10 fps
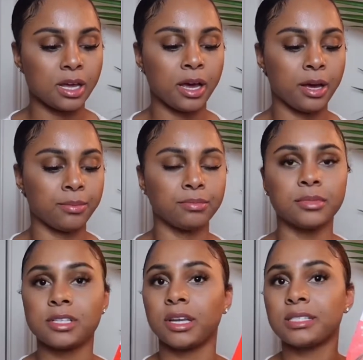Um,
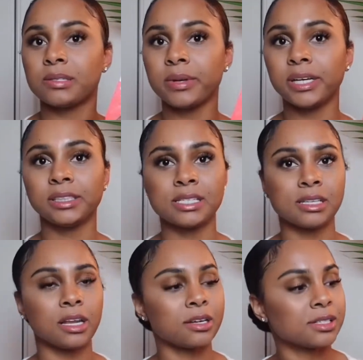so this one is just a
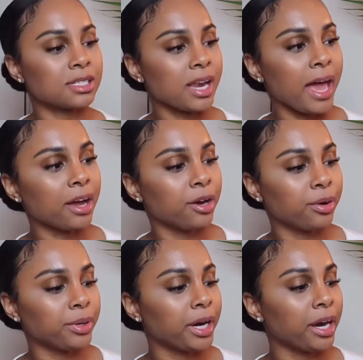little snack
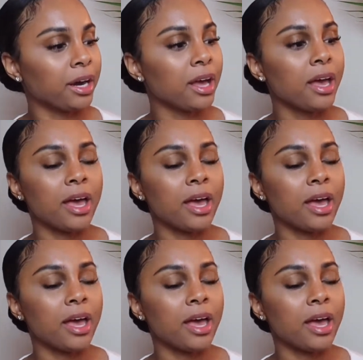holder.